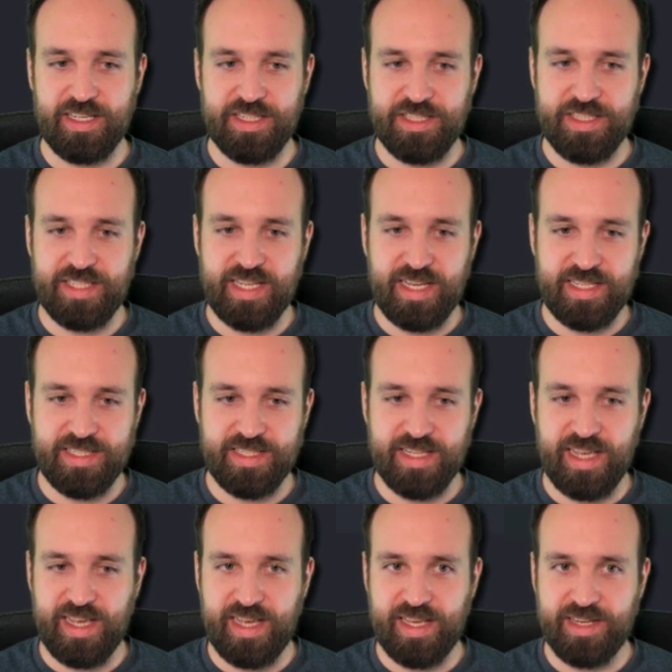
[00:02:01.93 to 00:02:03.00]
a text
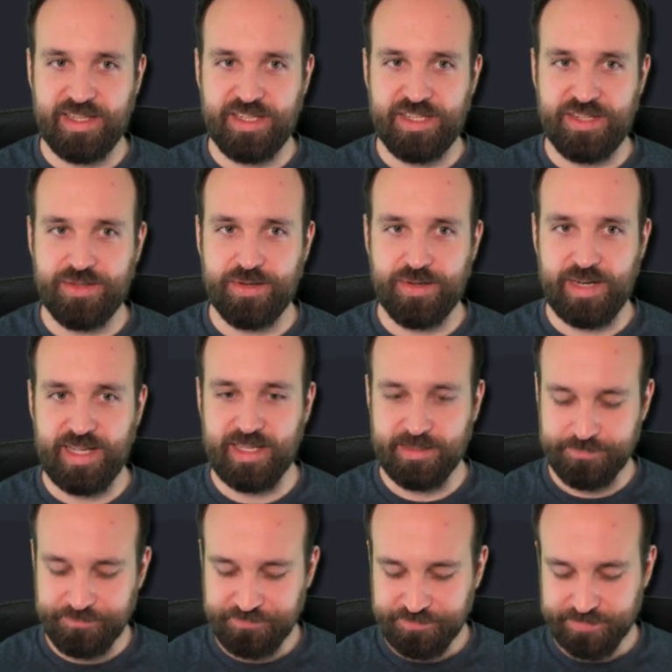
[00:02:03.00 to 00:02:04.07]
and a URL.
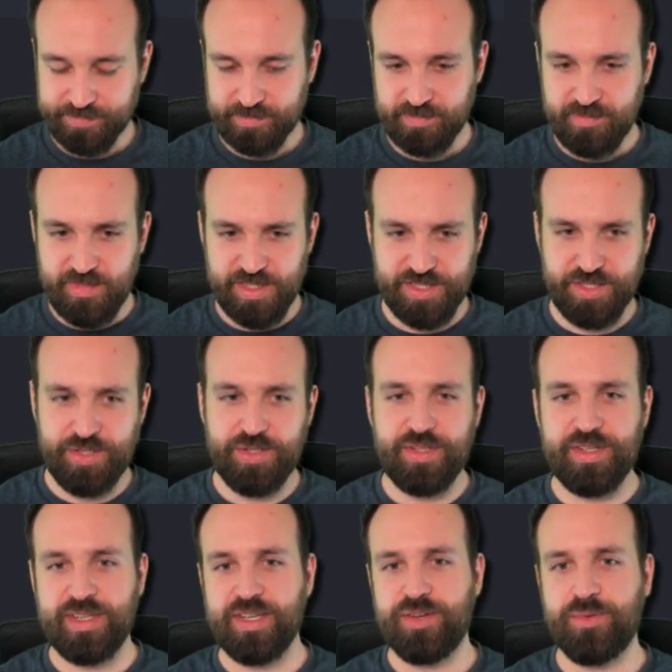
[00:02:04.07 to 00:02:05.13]
So you could
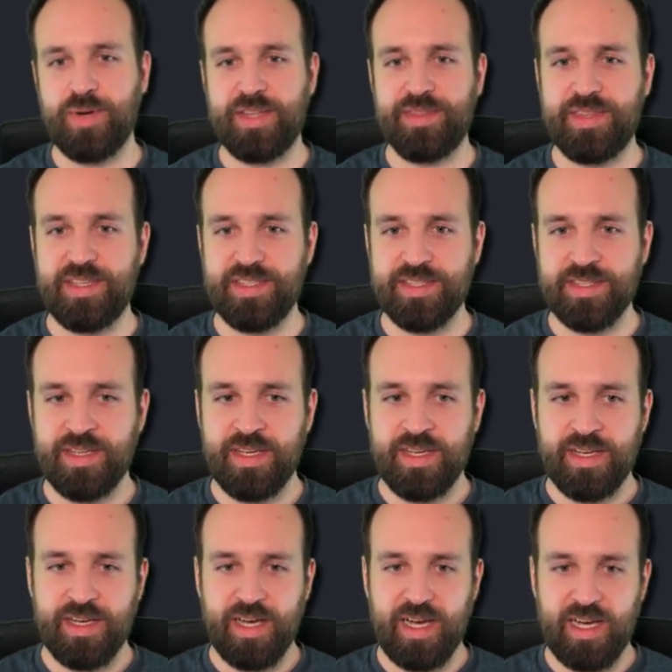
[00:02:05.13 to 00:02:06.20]
now run this
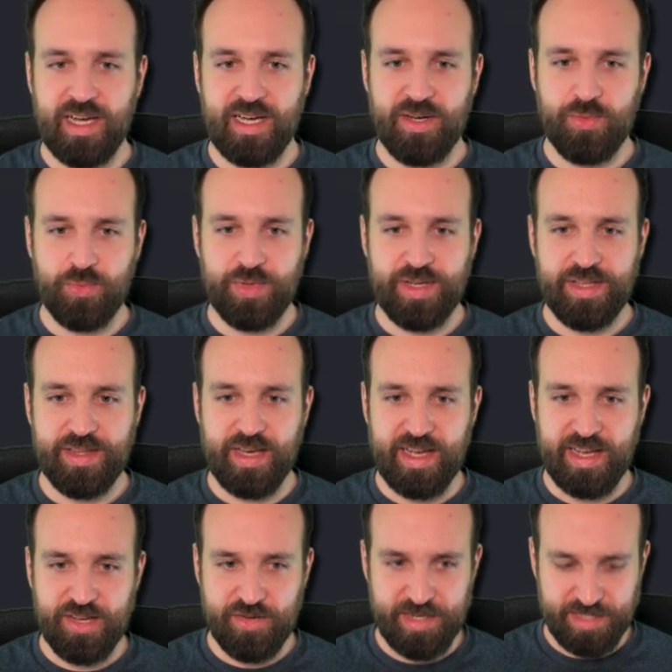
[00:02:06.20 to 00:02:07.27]
uh, with
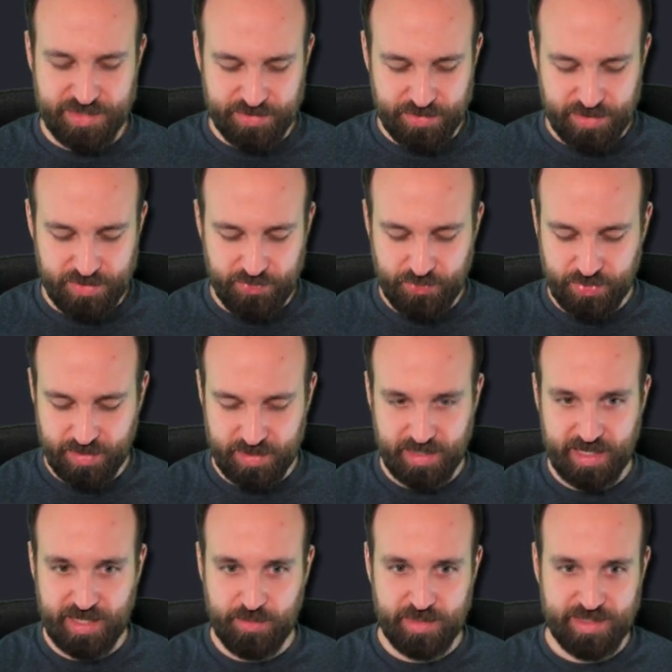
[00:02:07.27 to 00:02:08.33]
Ionic Serve.
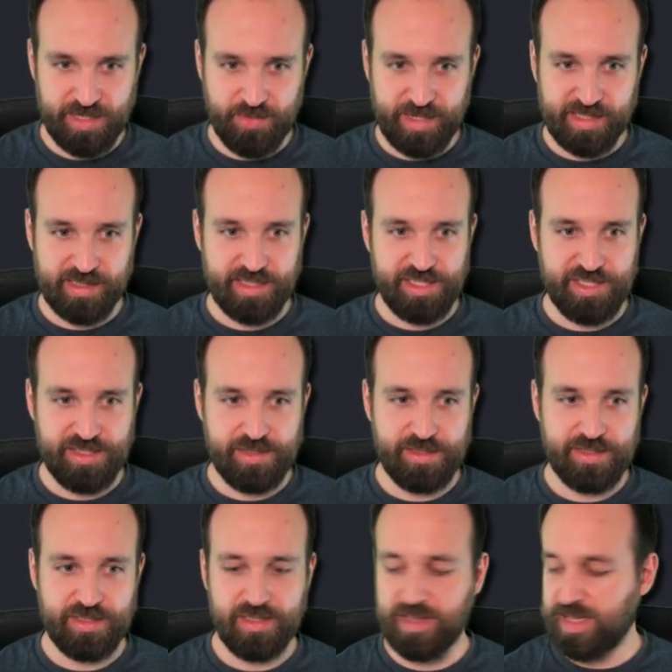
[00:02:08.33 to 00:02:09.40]
I will directly
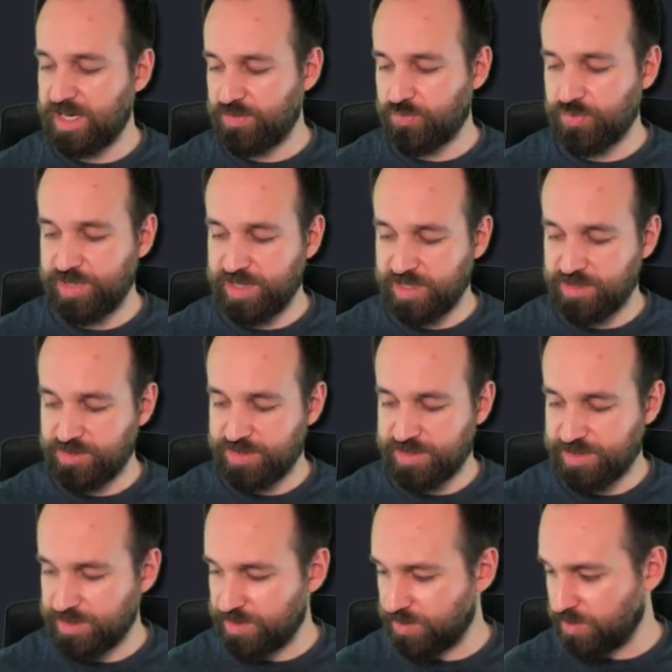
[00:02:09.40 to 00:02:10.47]
use the live reload
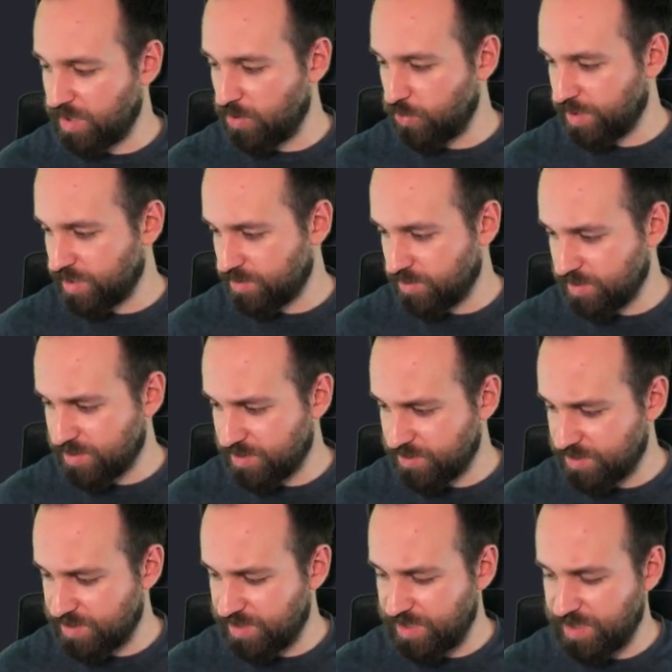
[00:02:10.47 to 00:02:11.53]
so uh, we can also
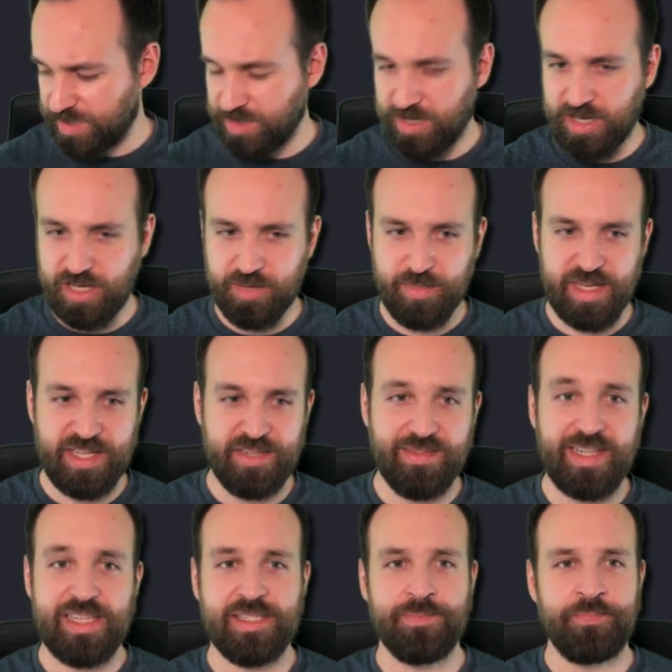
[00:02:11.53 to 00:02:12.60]
see it on my
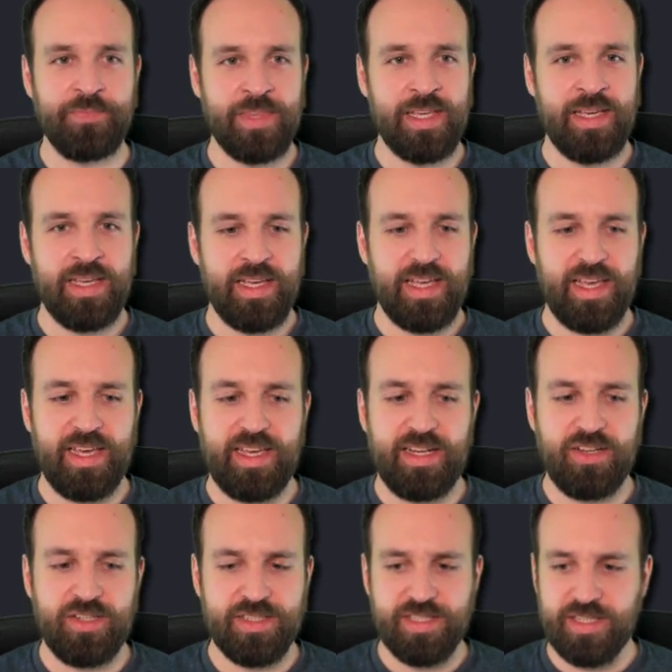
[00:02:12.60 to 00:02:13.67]
device. And
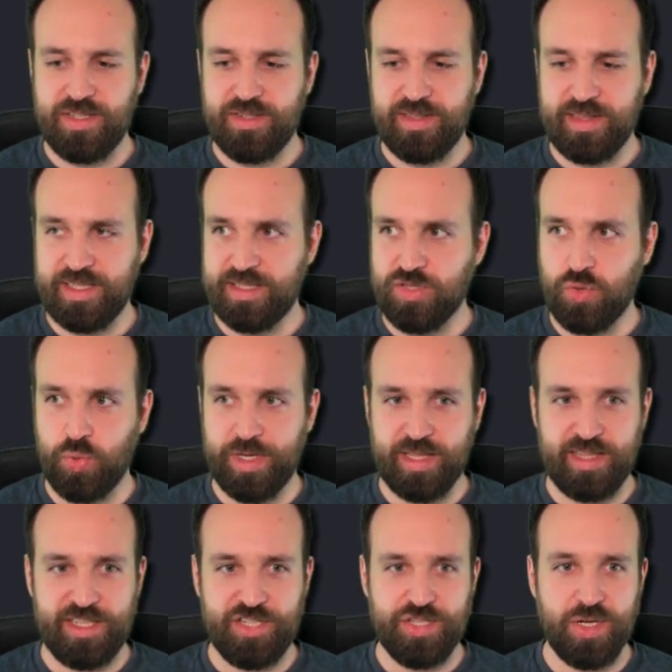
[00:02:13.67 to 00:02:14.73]
also let's
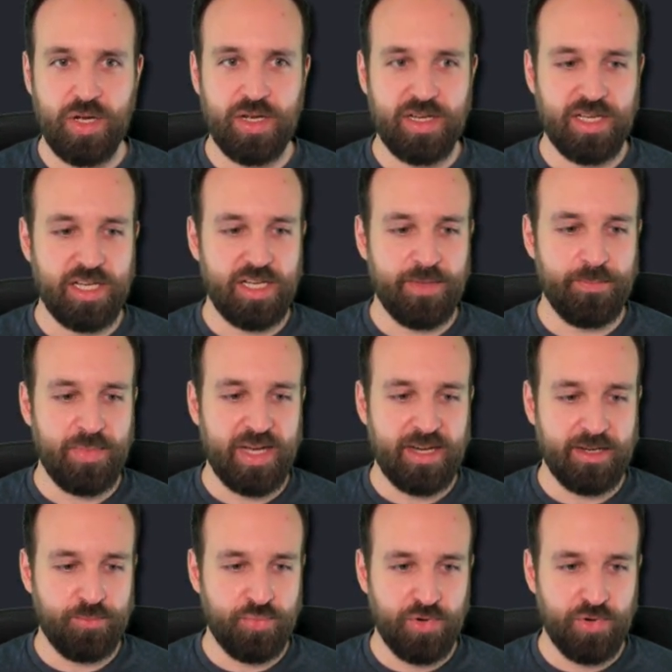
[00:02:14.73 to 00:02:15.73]
quickly talk about